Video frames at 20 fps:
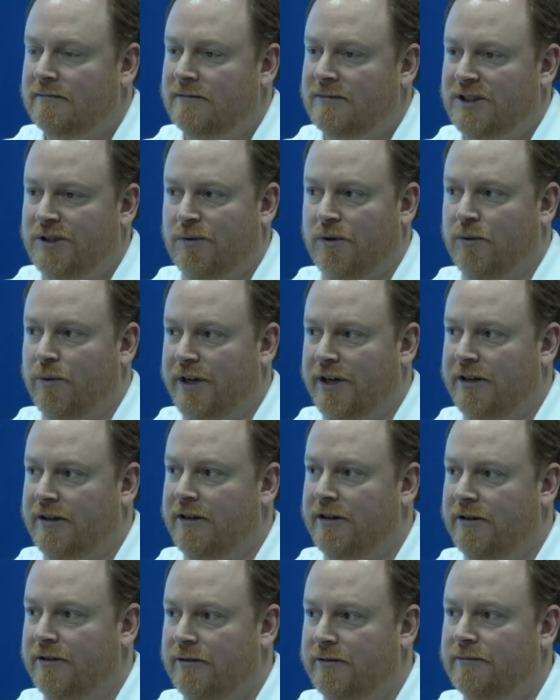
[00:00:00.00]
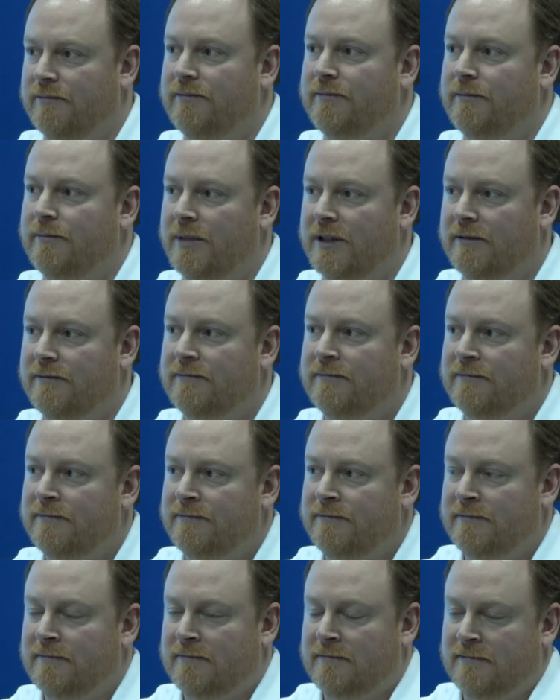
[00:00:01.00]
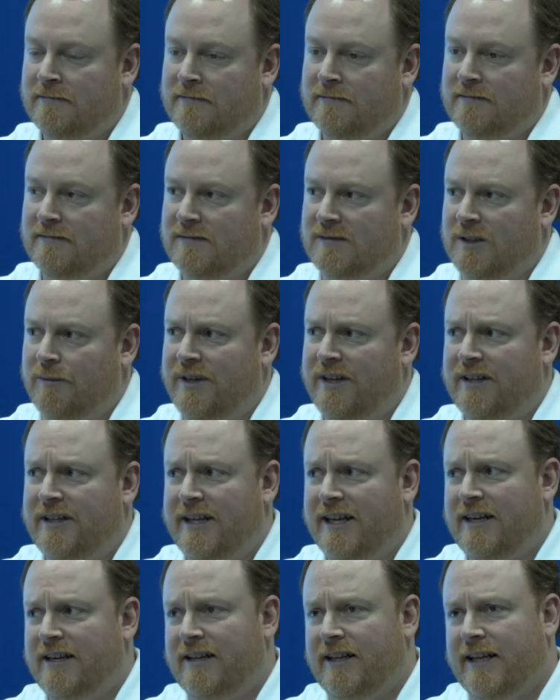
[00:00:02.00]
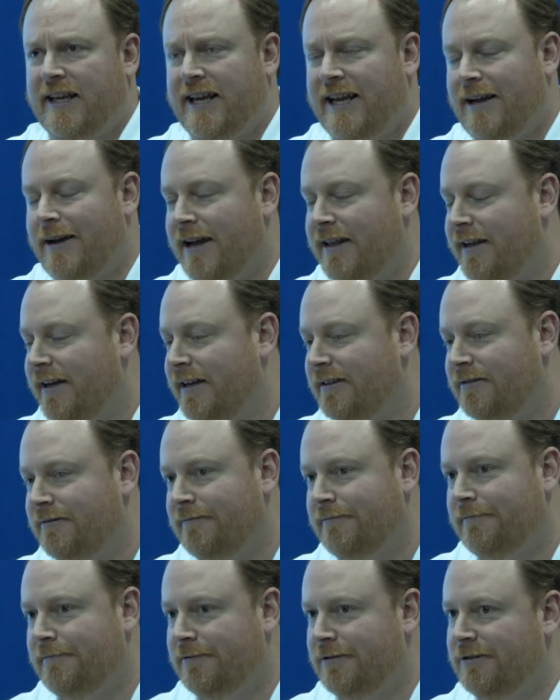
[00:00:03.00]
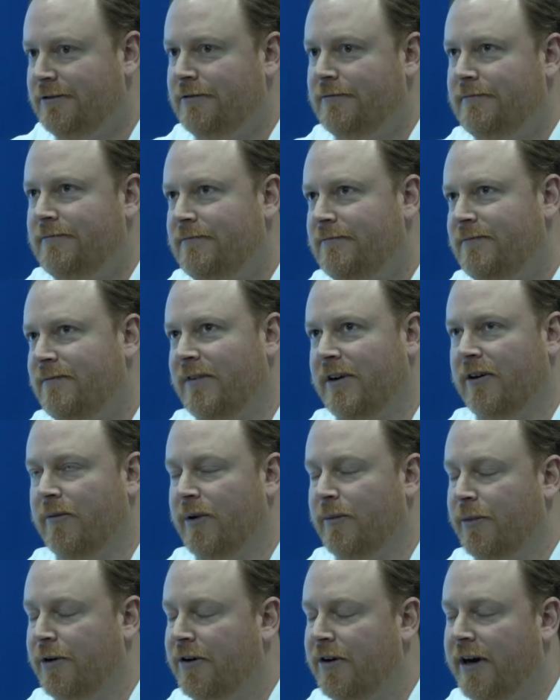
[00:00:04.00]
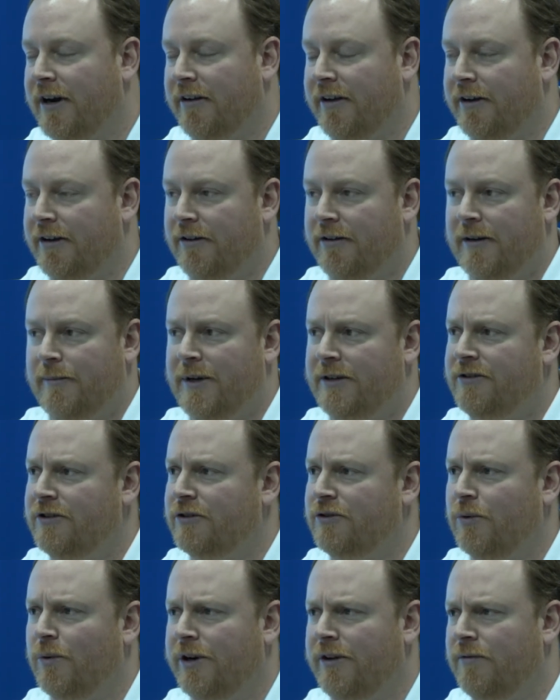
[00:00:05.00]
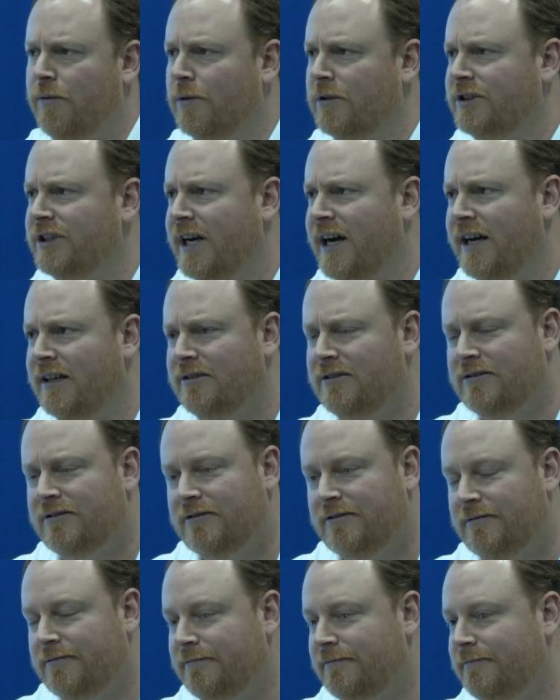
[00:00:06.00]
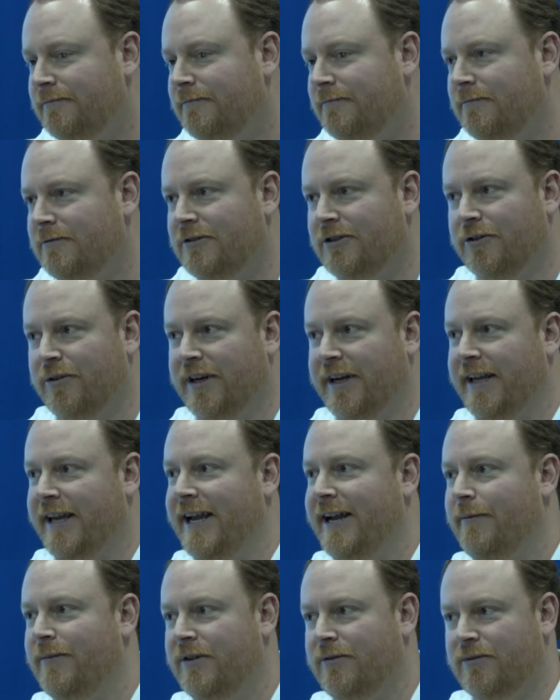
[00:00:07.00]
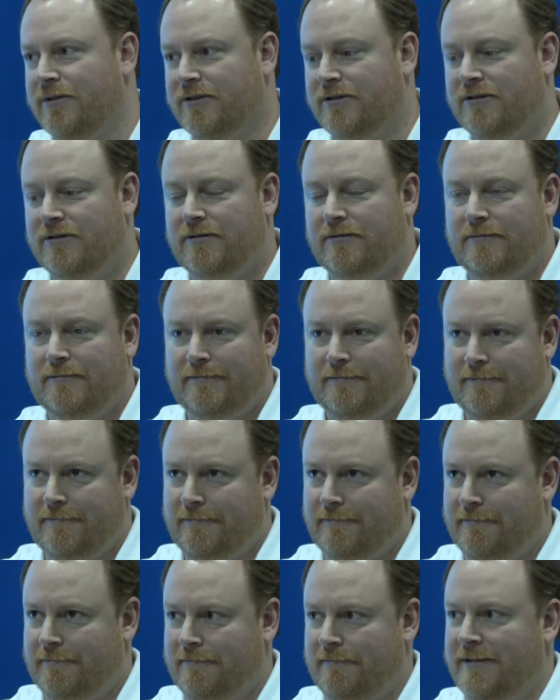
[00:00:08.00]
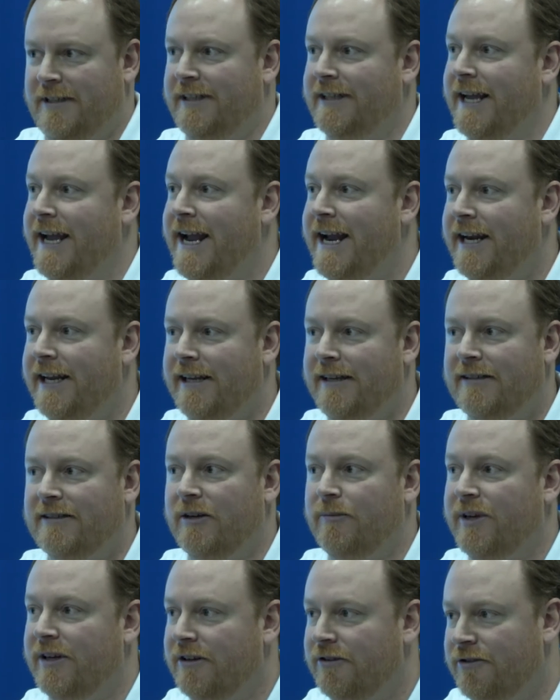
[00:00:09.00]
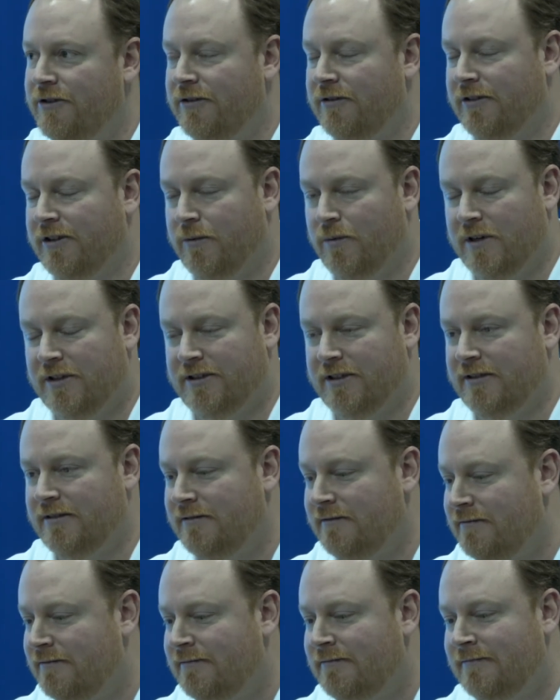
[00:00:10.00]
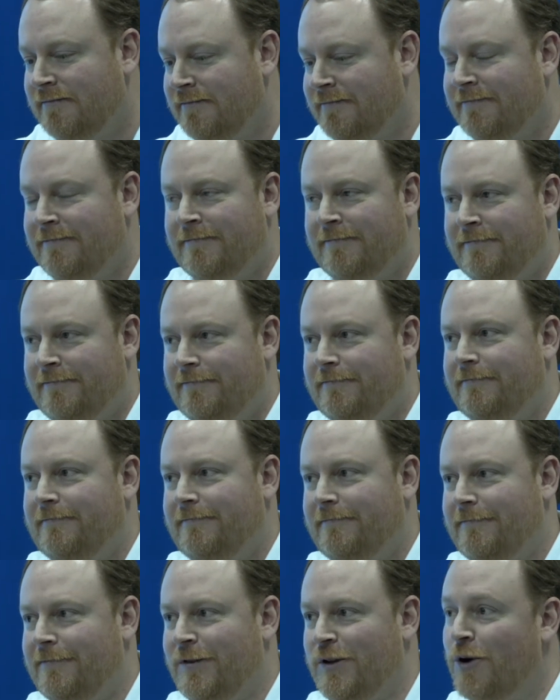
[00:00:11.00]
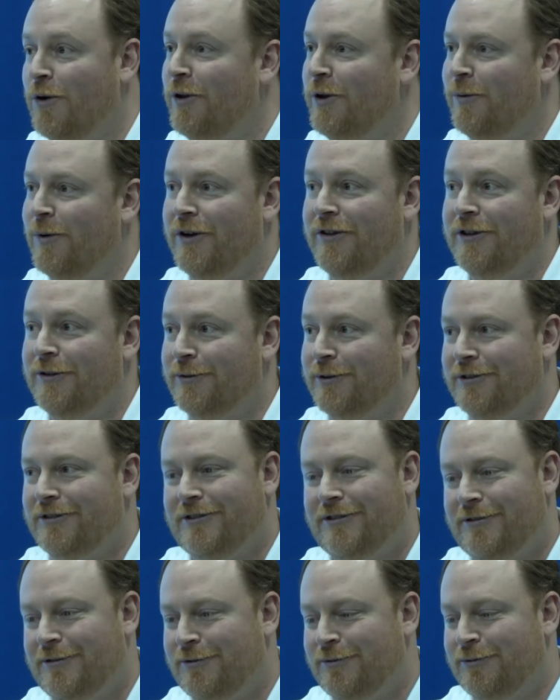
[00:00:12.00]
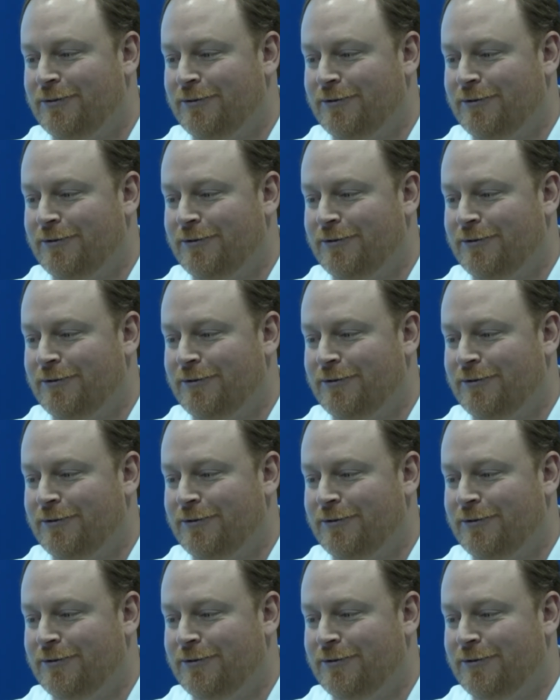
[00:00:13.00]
what we could do. But I mean, at the end of the game, I think if I remember correctly, I mean, I took 24 shots. So in a game that was in the 80s, I mean, it certainly wasn't the only one that was